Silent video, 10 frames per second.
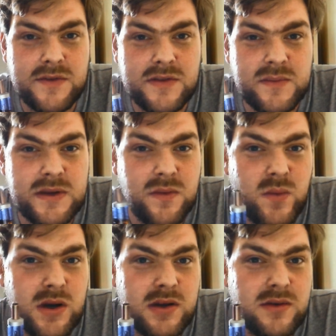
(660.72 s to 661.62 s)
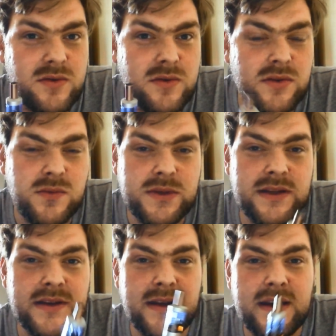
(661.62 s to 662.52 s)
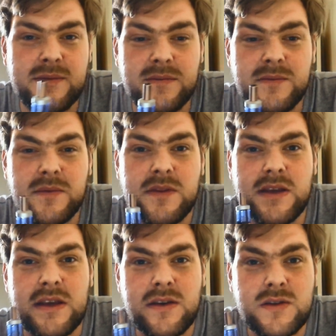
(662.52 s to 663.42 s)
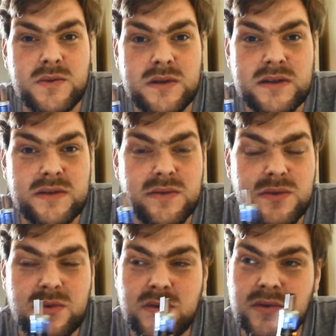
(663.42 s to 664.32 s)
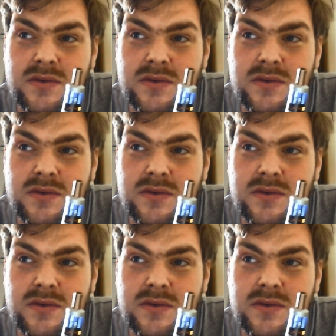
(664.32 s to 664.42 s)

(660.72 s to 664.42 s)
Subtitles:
Spinner 1, or that we didn't have with the Ego Twist, or